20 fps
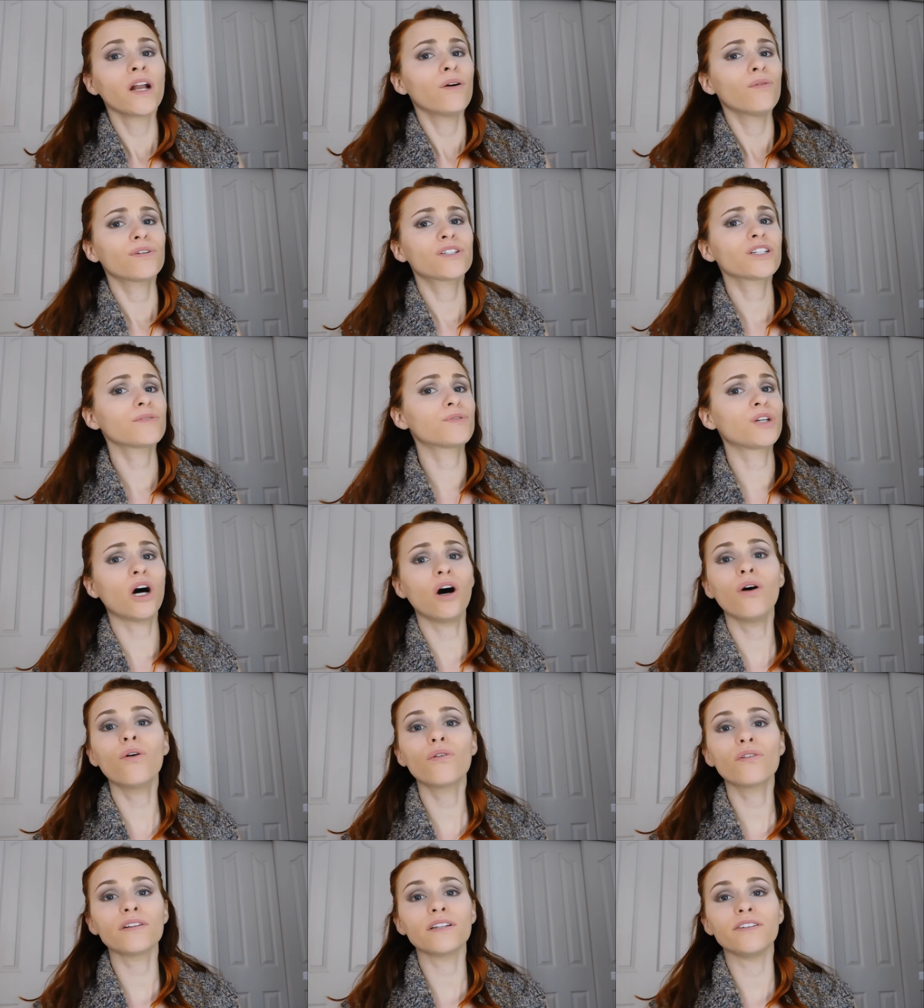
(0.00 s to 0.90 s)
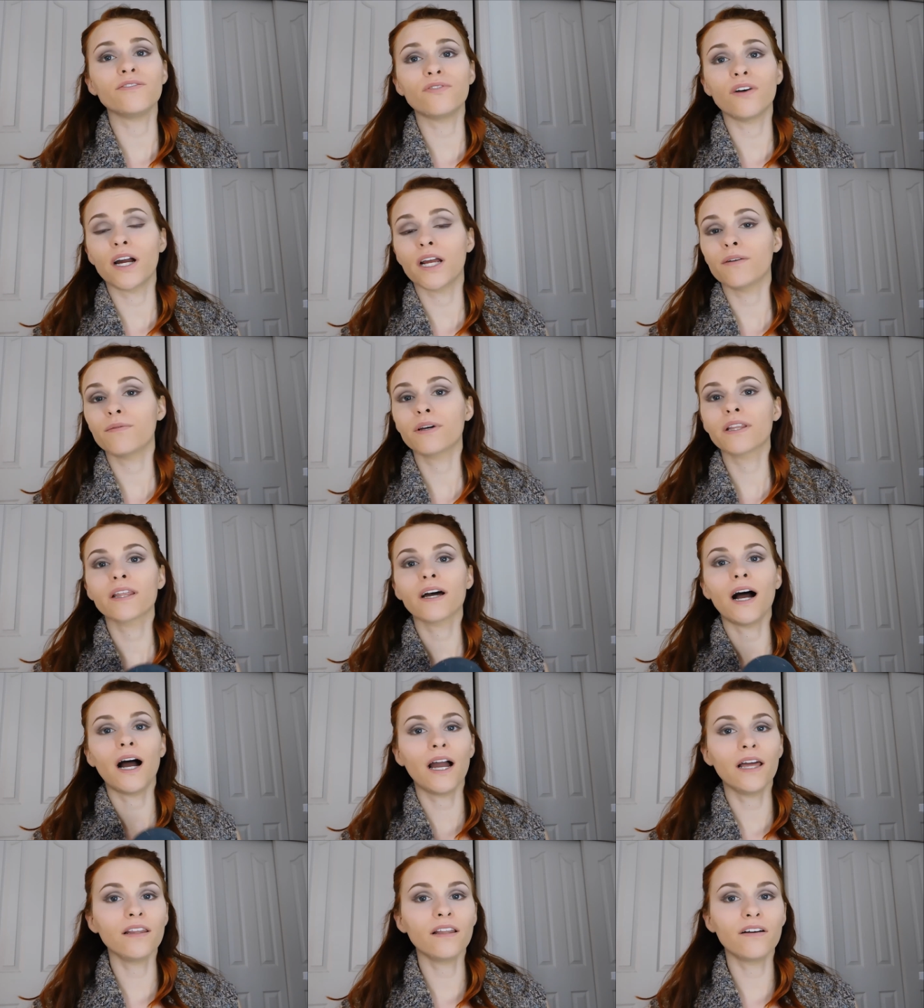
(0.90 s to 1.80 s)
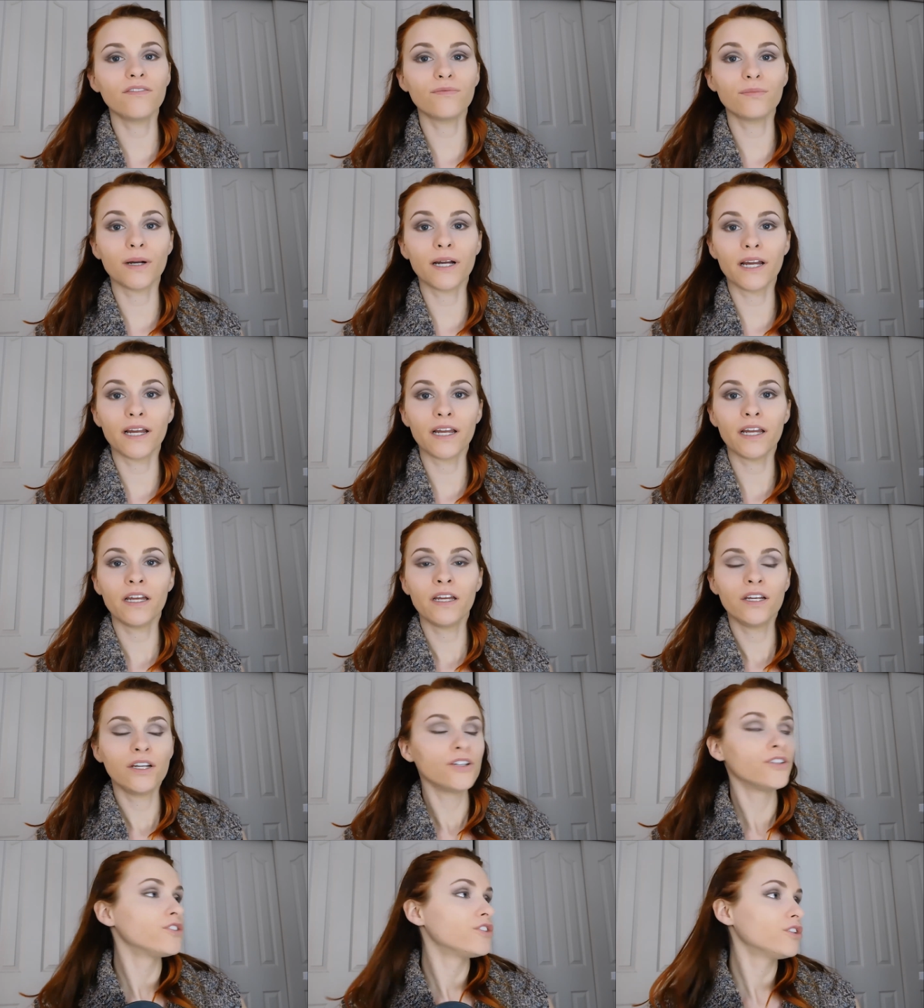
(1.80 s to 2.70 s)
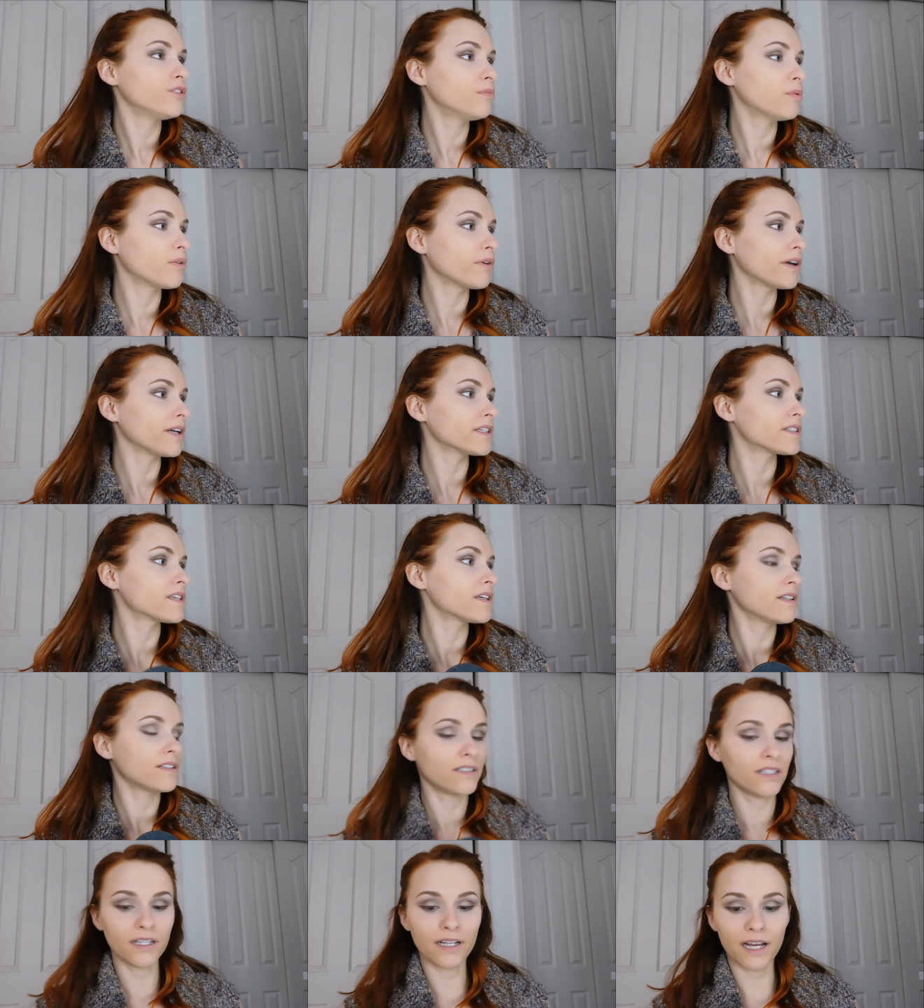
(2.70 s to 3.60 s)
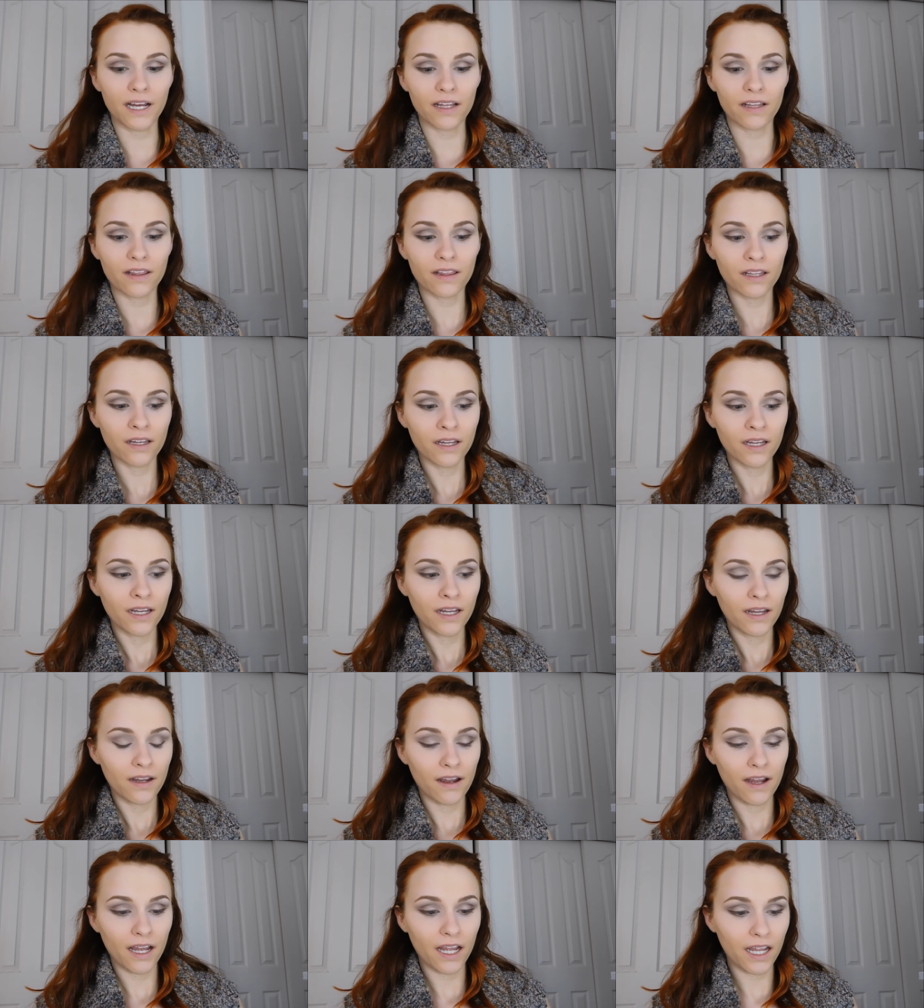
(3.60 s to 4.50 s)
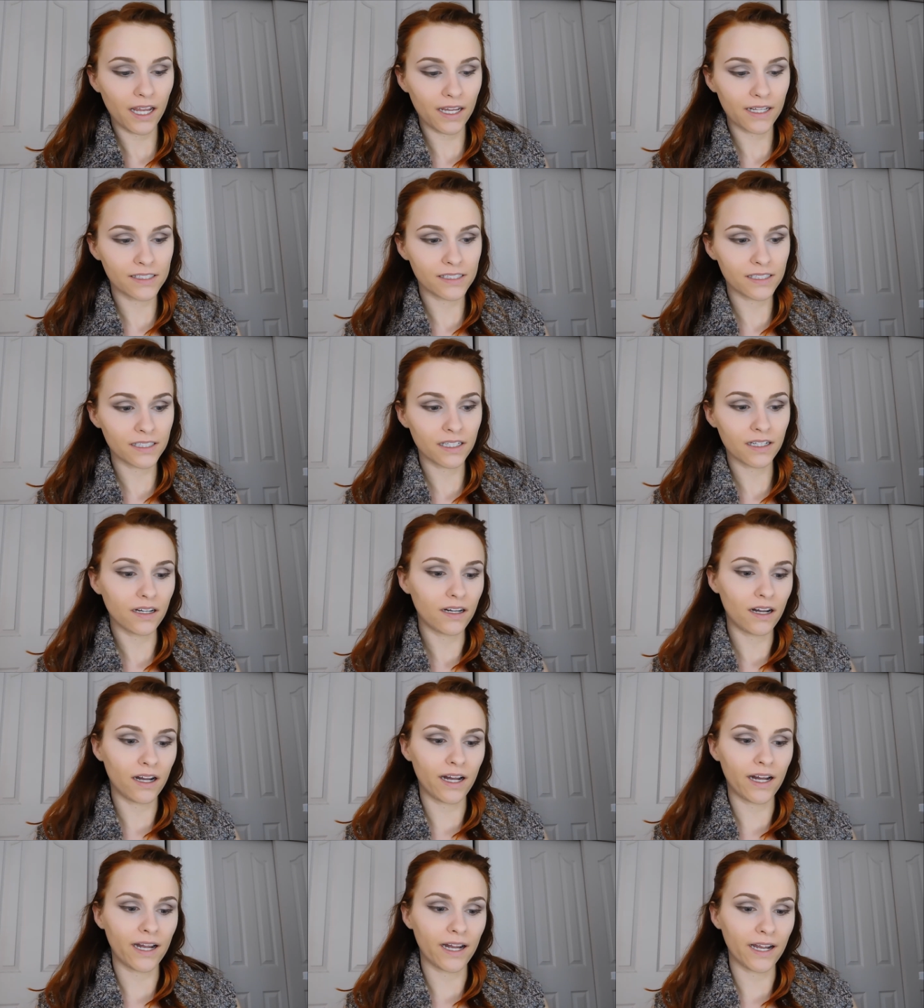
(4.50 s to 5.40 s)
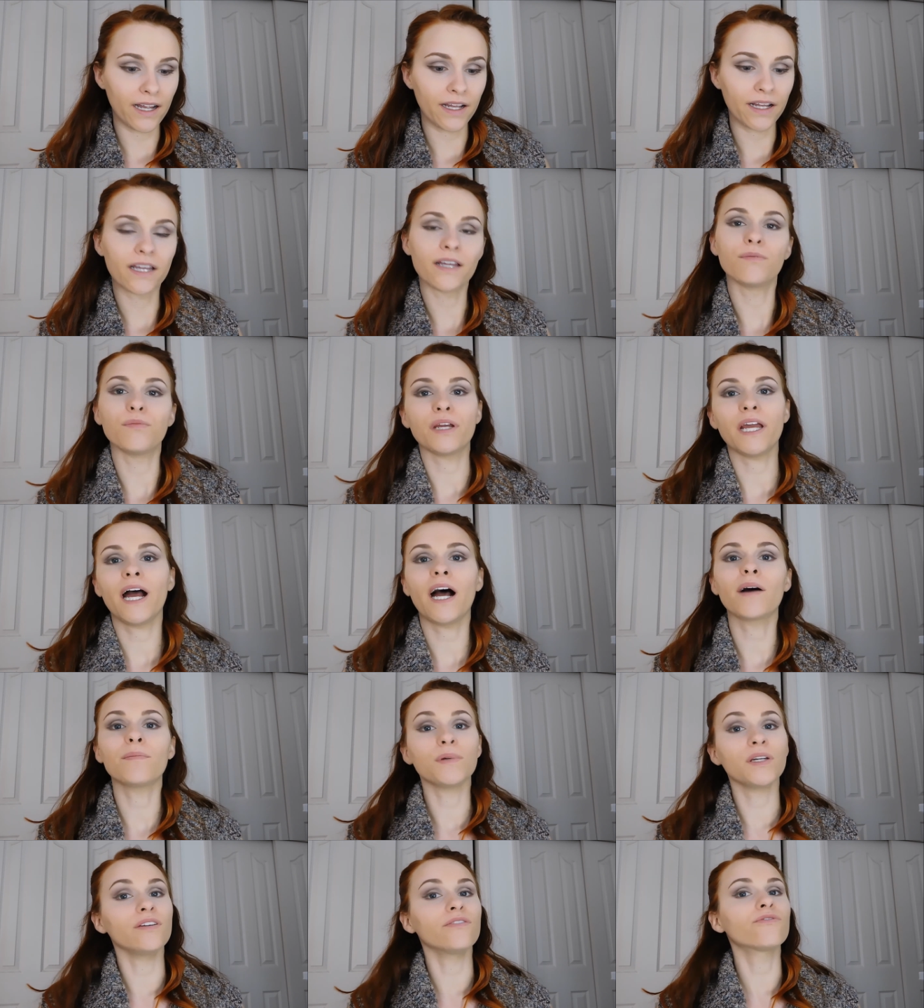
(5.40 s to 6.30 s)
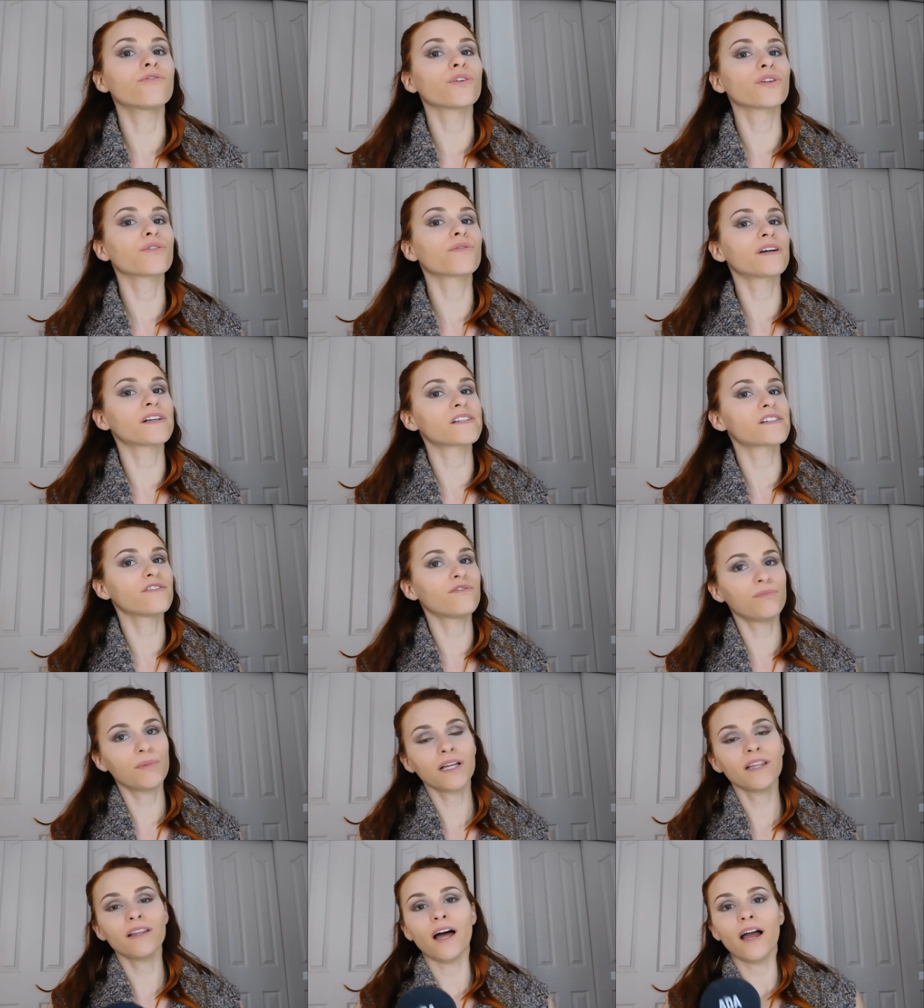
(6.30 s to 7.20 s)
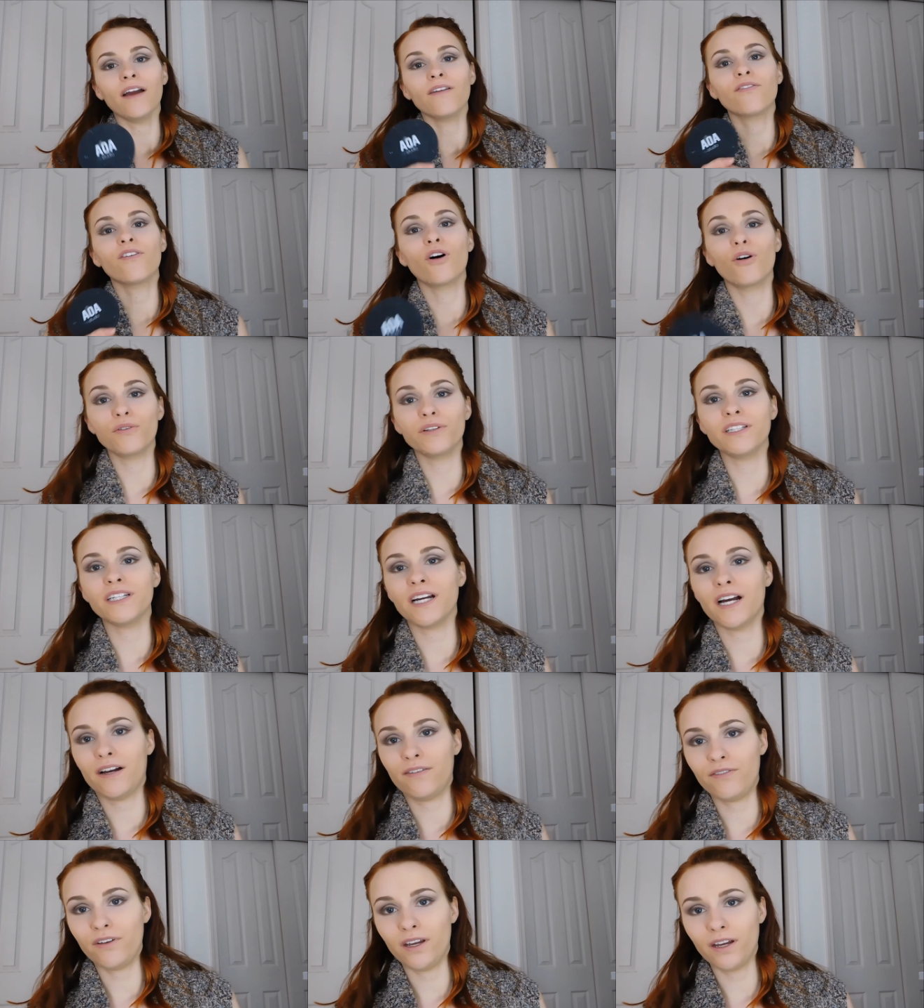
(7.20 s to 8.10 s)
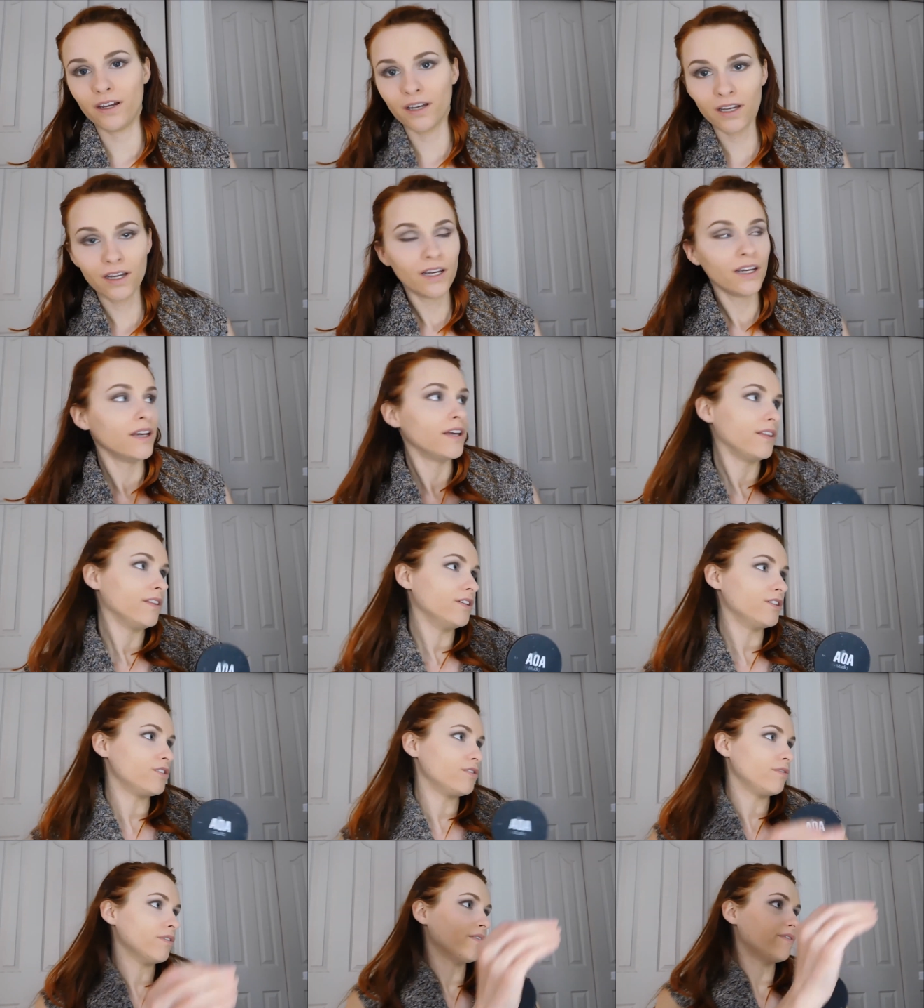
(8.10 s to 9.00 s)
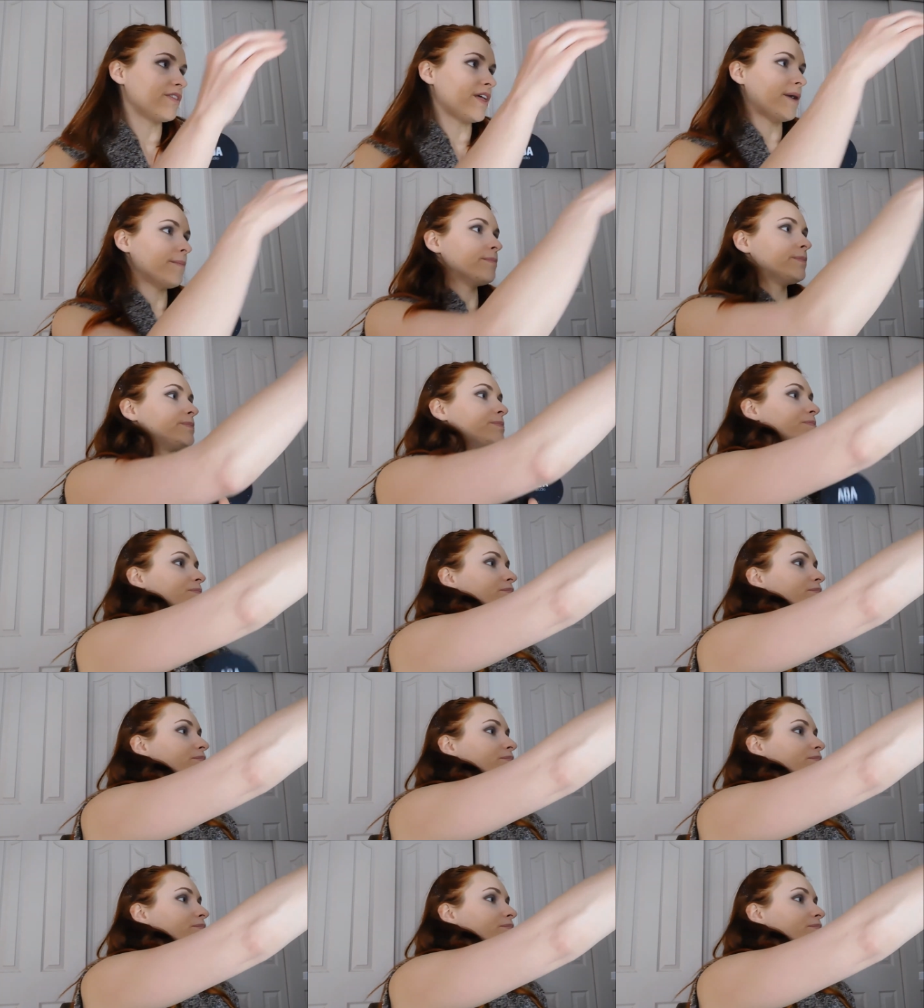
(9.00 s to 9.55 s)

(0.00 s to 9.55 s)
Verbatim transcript: which I'm totally fine with. I love my two boys to death, and I can be happy for the rest of my life only having the two of them.